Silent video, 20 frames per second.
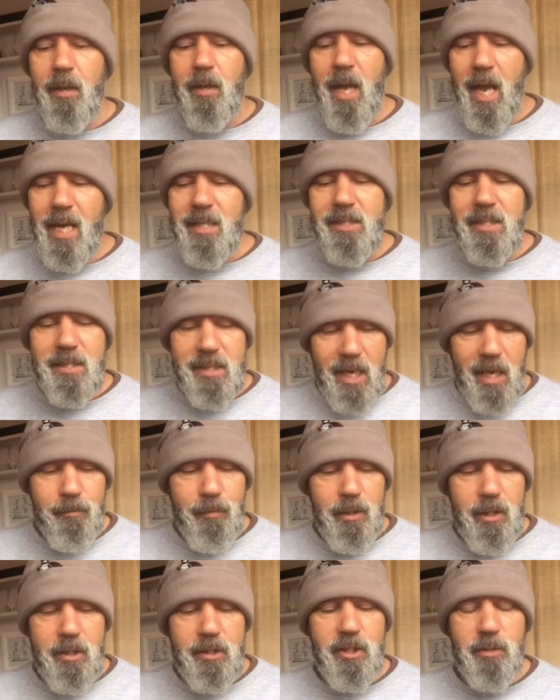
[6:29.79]
as is
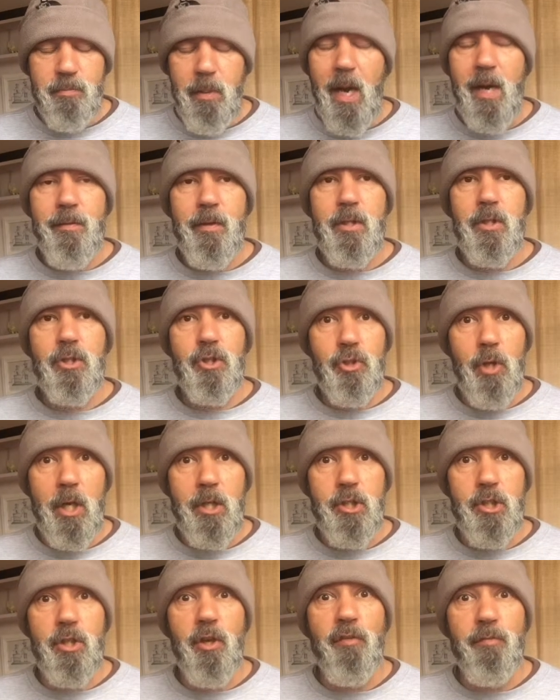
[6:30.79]
evidenced by the
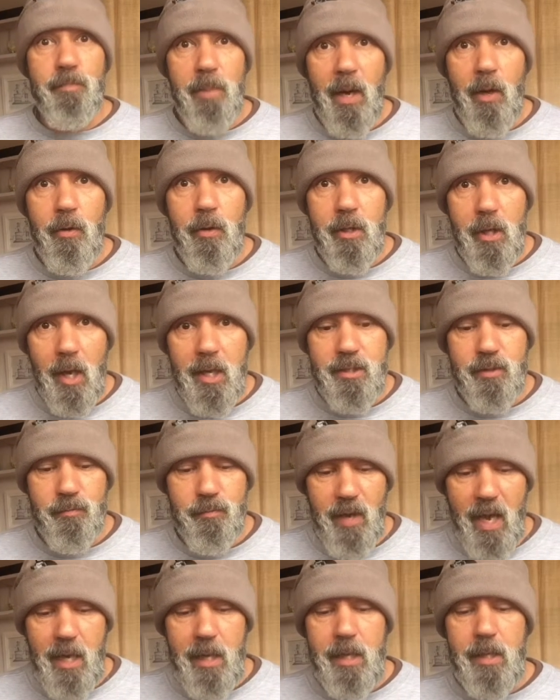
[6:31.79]
destruction of Paradise
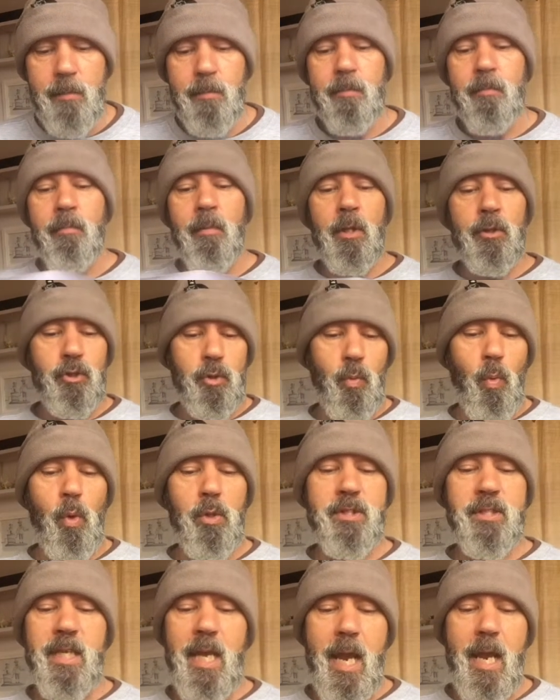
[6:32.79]
Valley
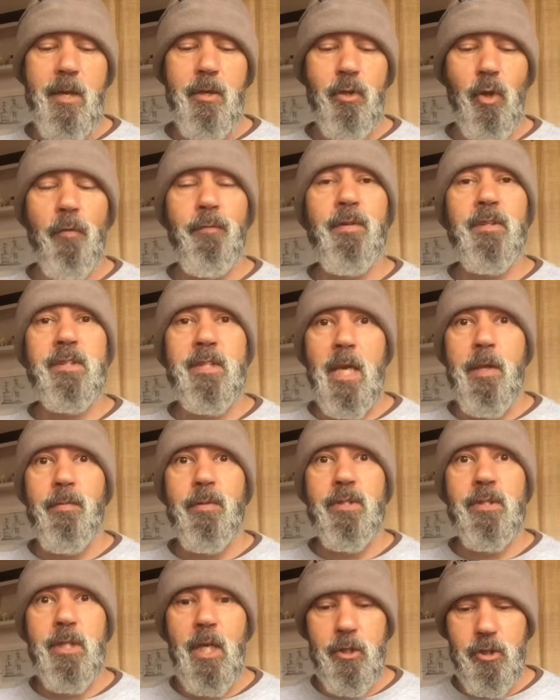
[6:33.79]
towards the end of the 10th
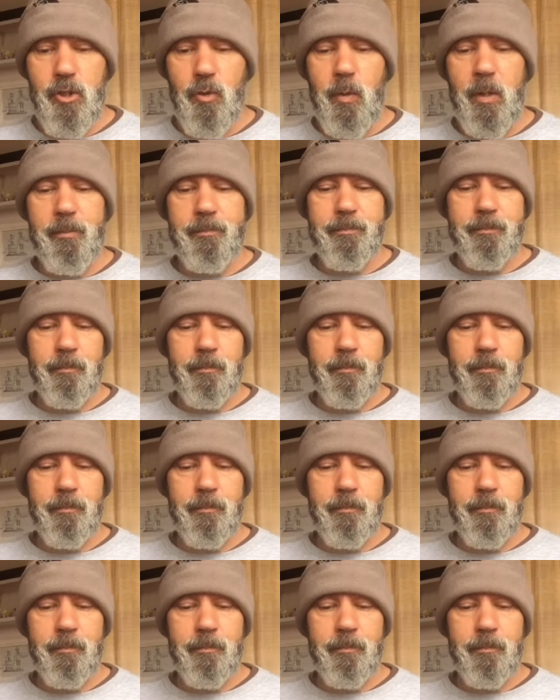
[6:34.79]
century.